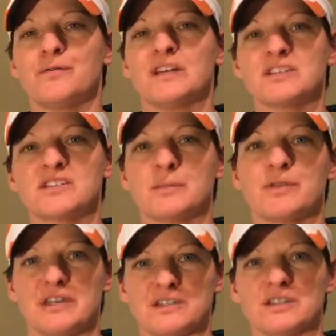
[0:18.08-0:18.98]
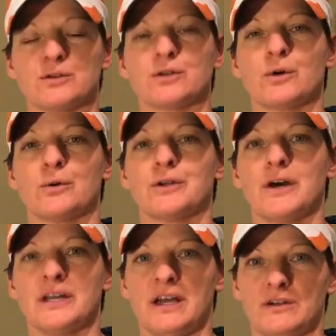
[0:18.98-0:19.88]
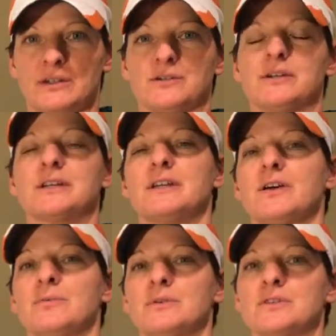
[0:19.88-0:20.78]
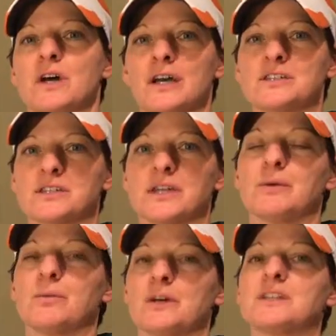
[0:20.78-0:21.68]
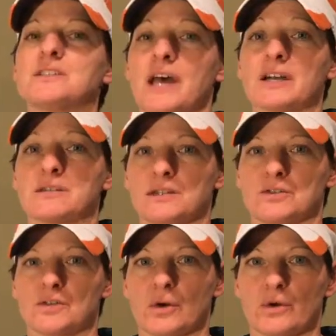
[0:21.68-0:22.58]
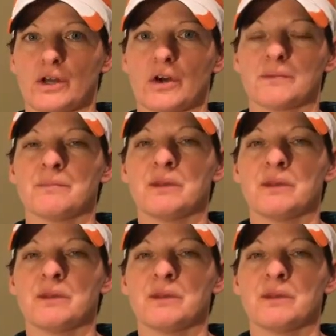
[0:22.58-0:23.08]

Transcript: fix some things that are going on, how yoga can help you to isolate what exactly is going on.